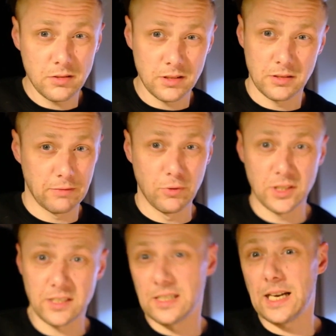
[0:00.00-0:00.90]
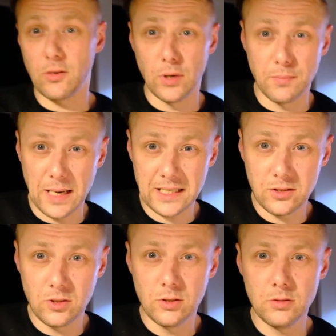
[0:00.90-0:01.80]
the one that's echoing back to
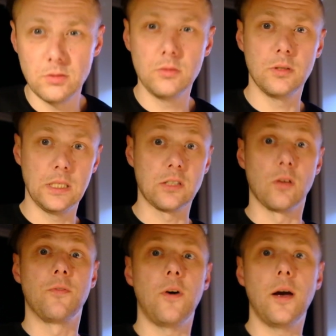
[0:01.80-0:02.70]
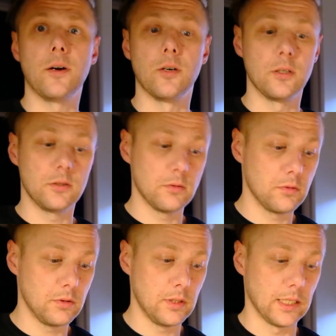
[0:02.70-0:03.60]
you, is on fire,
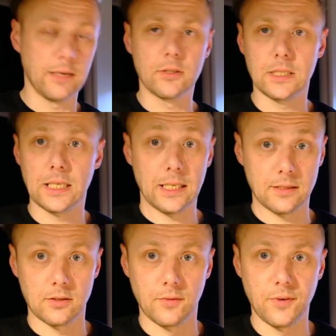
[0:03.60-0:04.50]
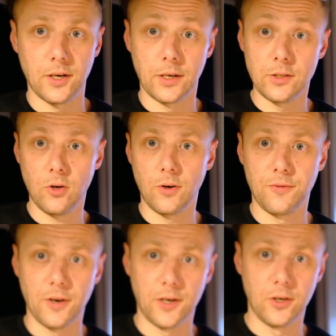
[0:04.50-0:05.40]
and everything else is on fire, and you're on
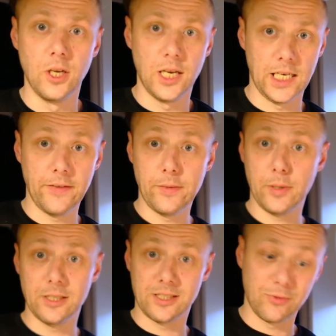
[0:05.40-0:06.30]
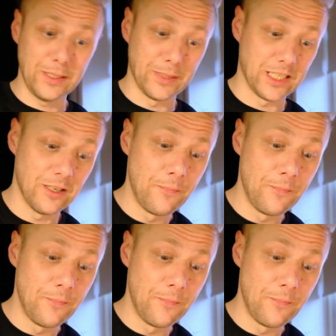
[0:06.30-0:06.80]
fire, and everybody's screaming.